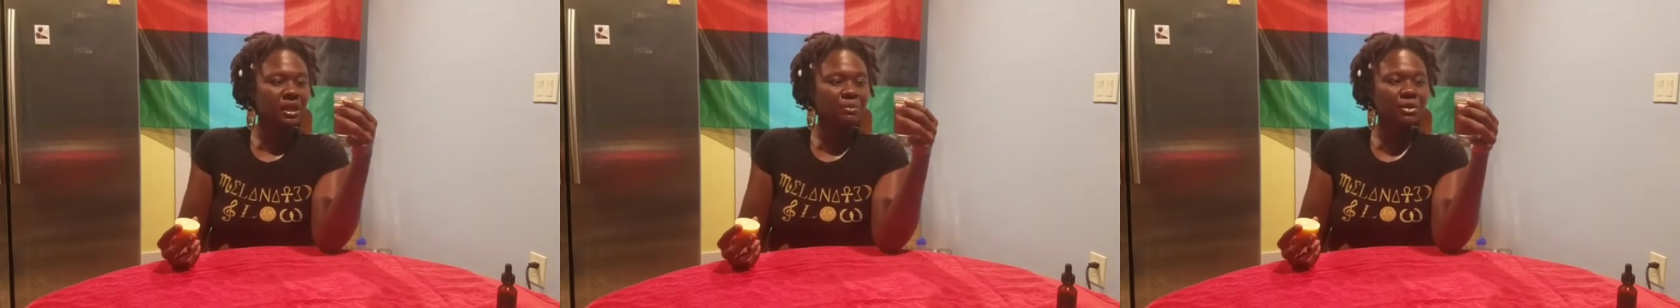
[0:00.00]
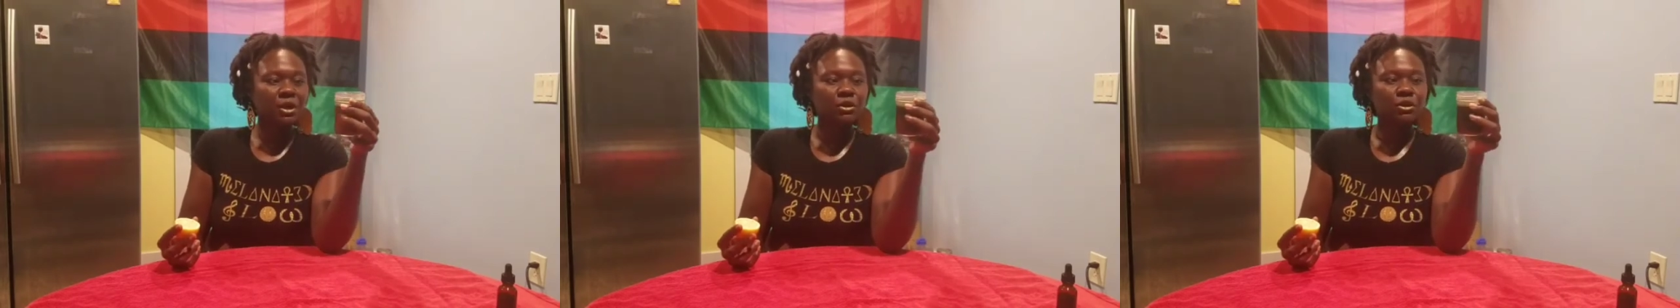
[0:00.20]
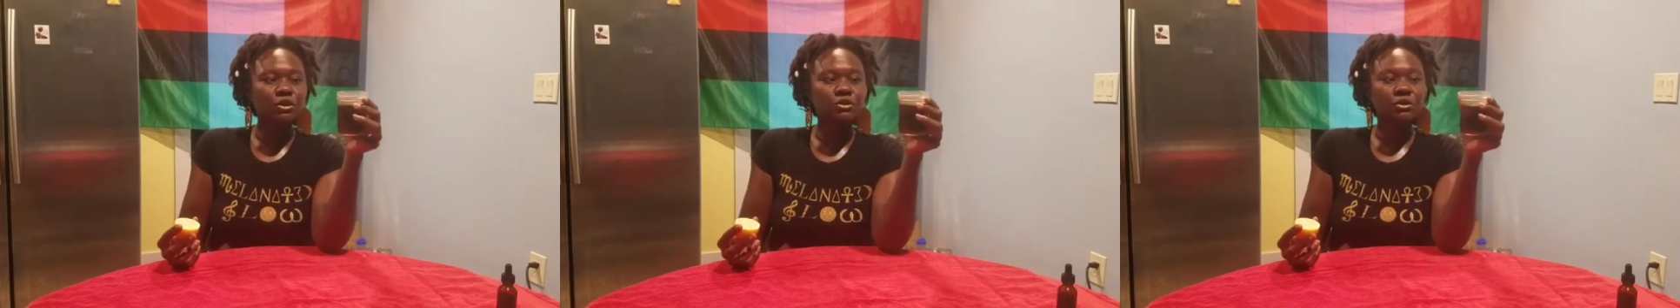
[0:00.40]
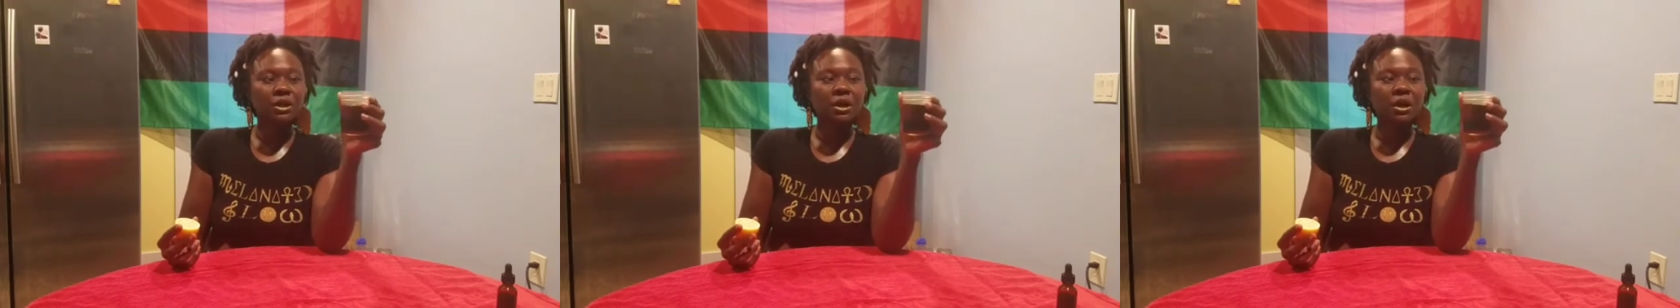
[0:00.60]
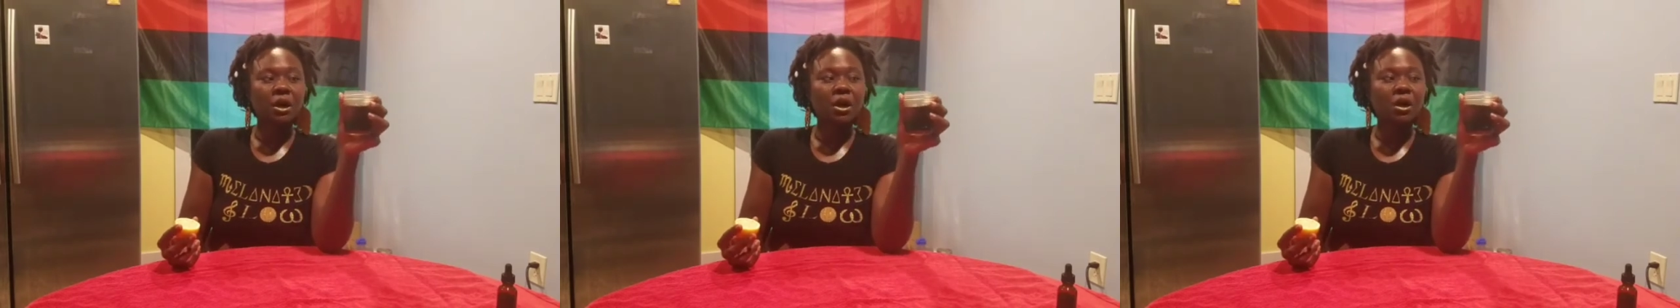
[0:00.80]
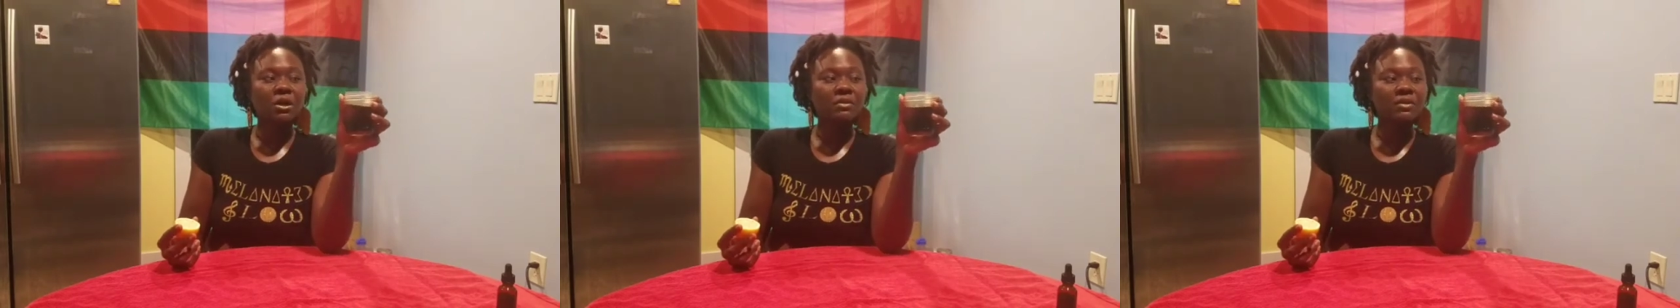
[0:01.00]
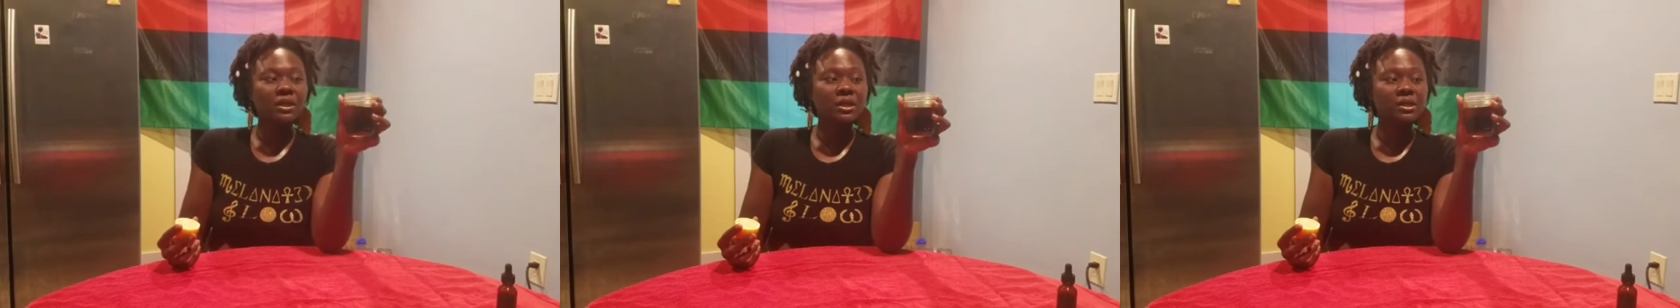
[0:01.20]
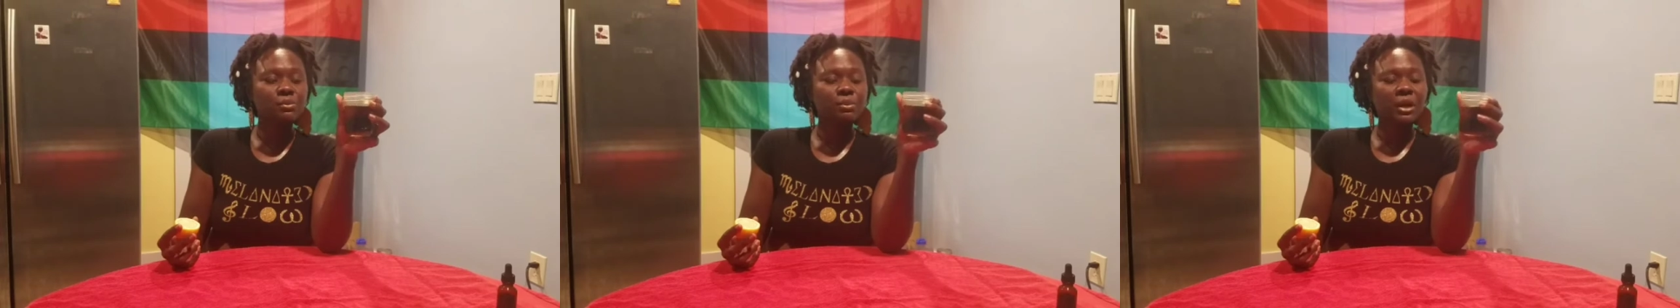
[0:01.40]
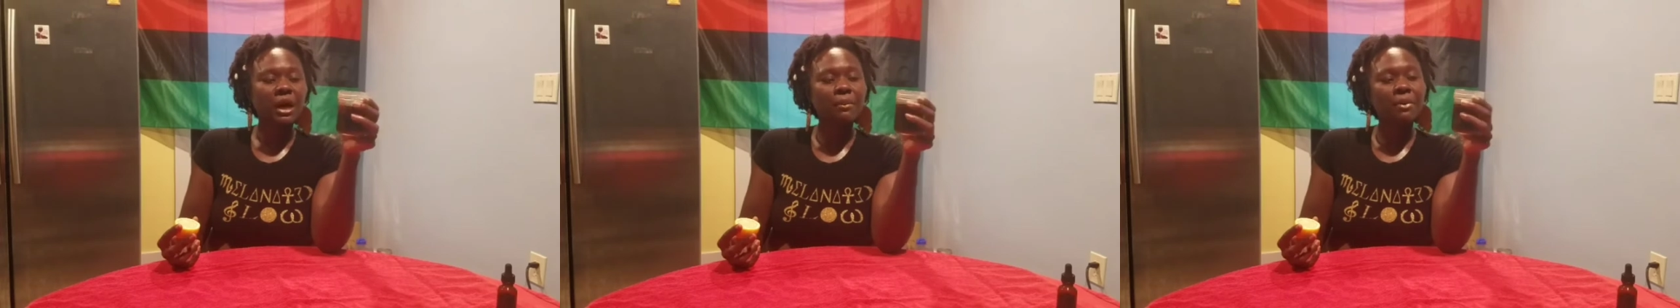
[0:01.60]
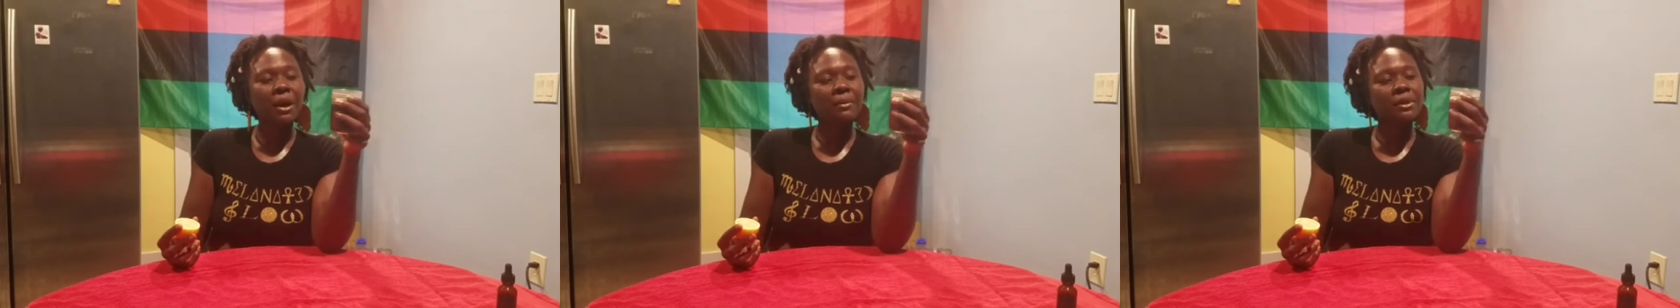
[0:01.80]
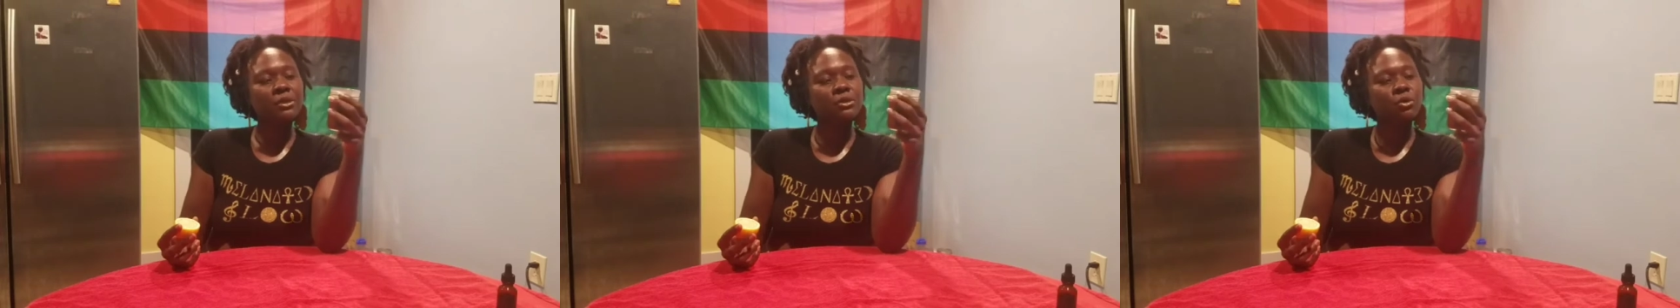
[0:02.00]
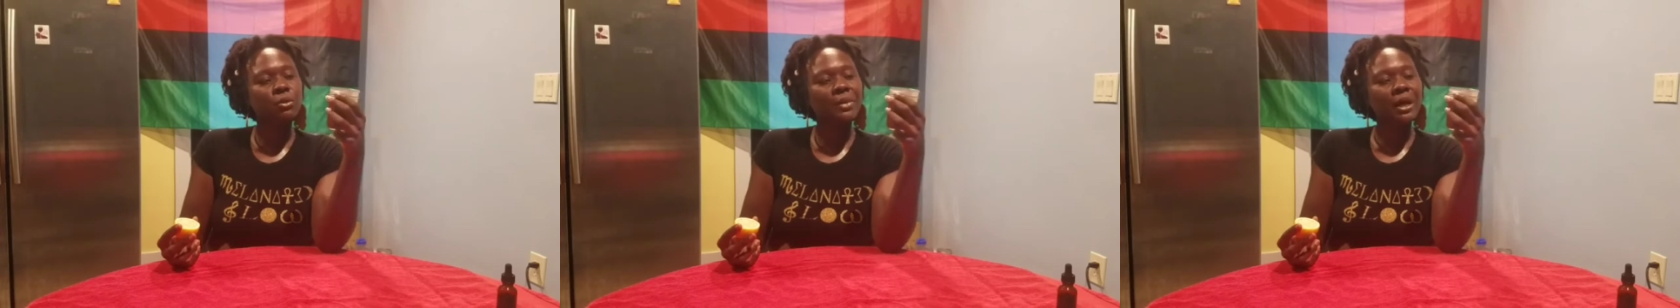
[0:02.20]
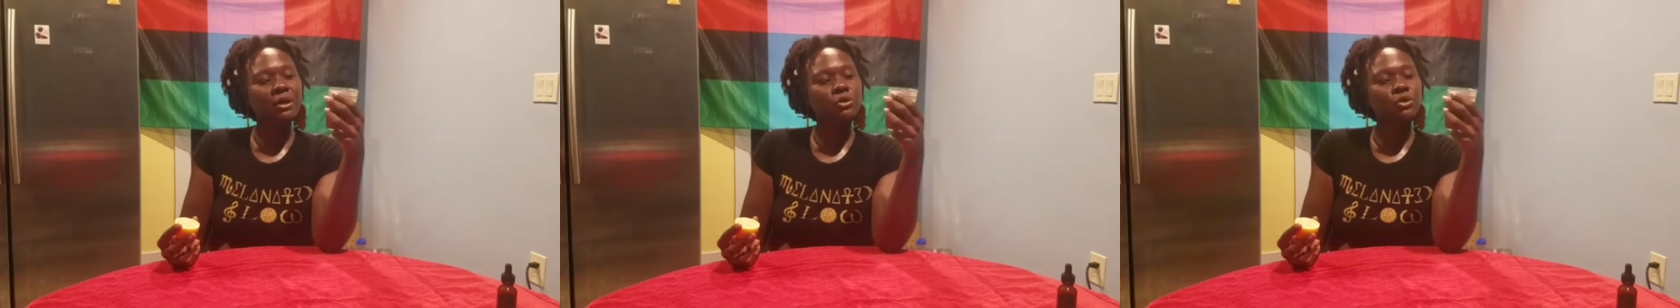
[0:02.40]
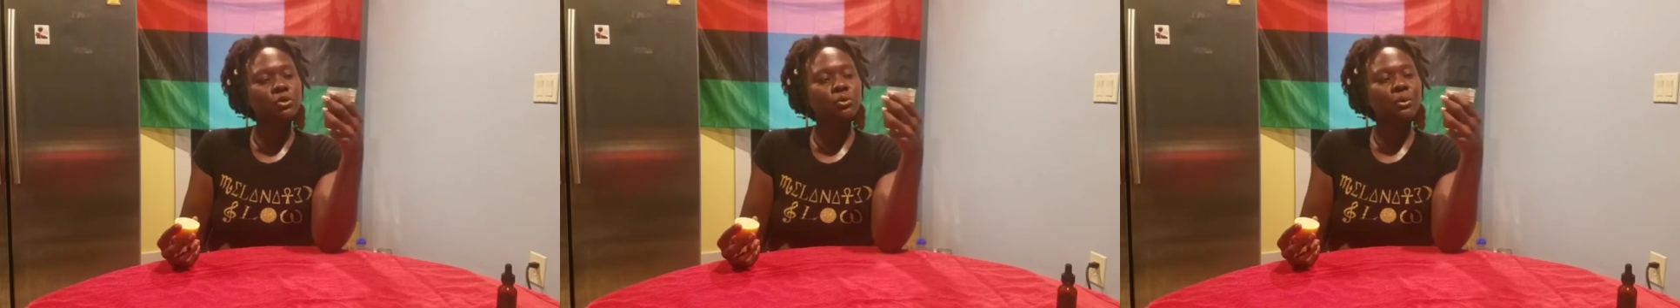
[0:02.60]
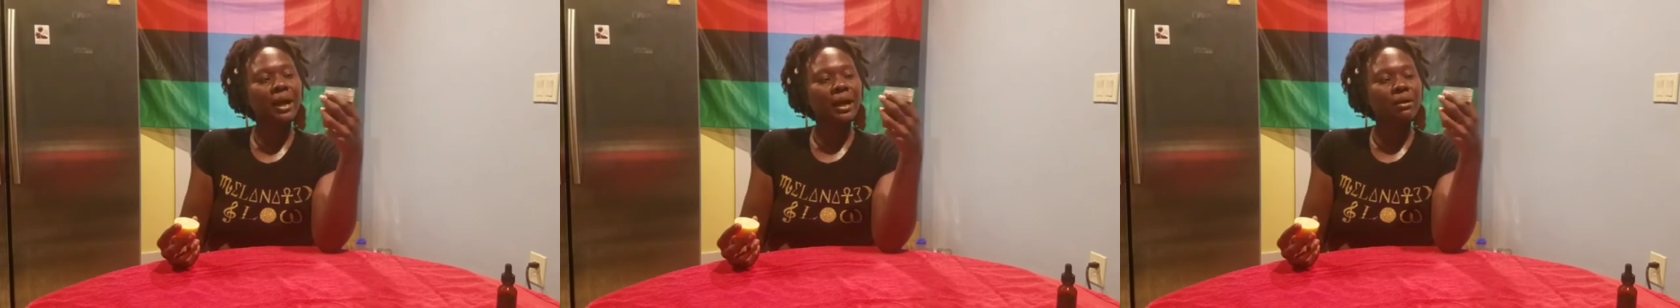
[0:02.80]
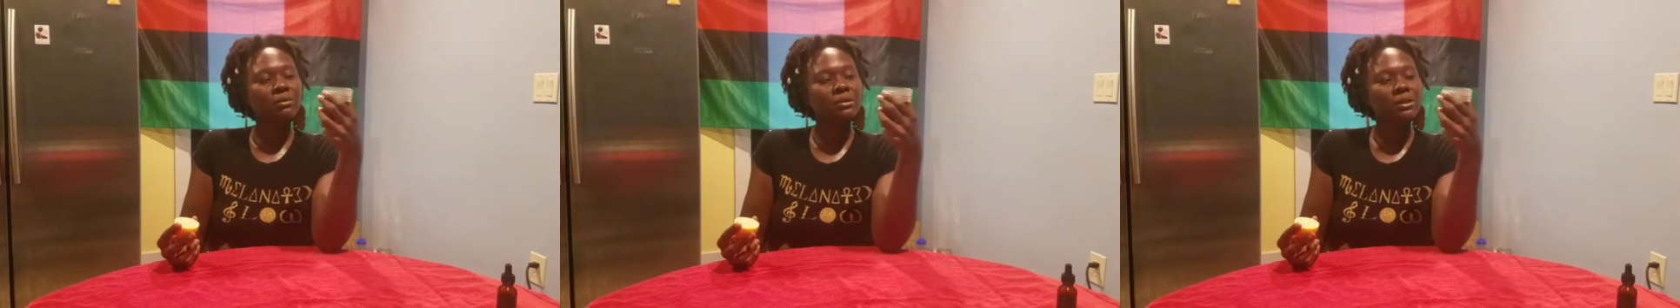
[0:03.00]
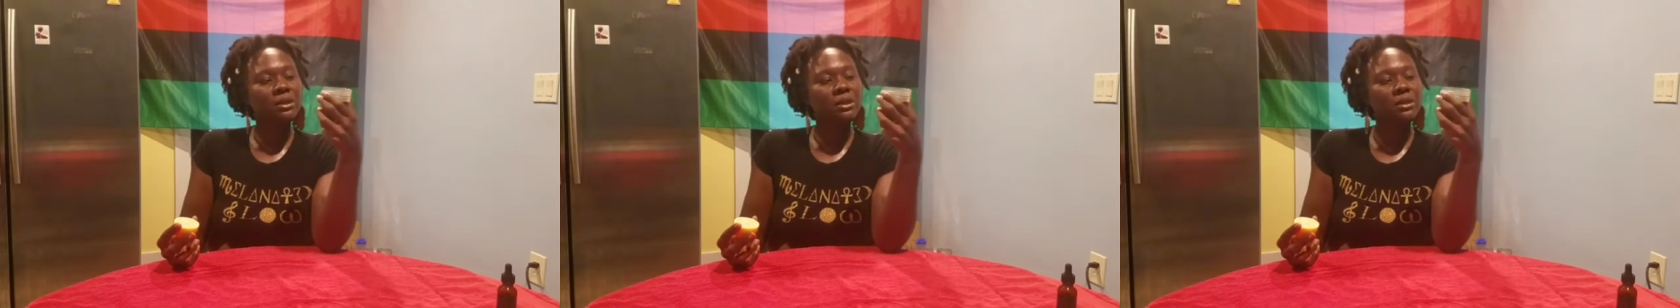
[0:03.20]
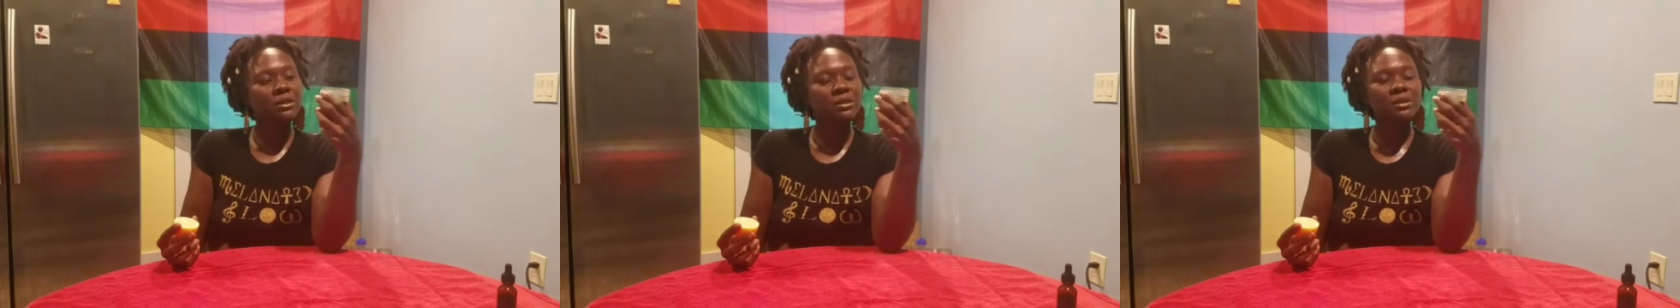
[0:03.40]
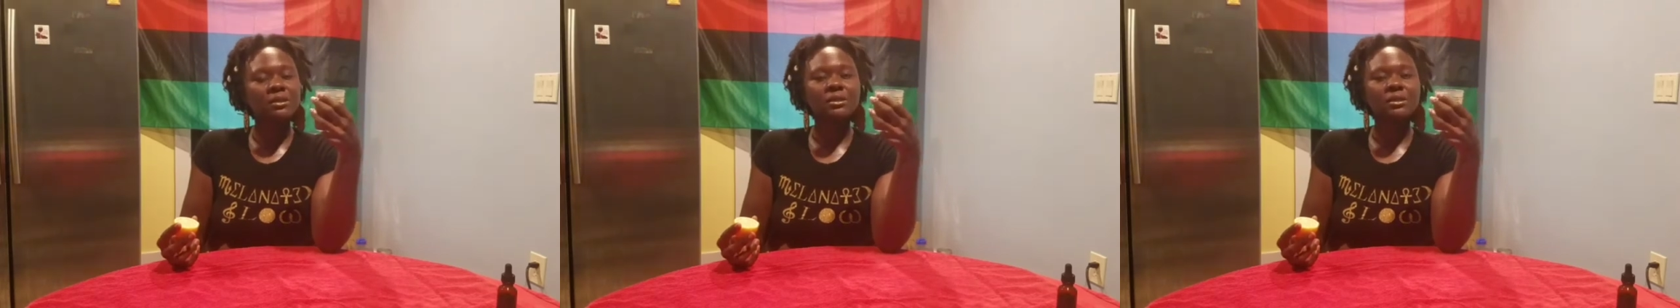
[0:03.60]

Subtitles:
I'm not going to drink all of this, but I'll probably do about 2 ounces,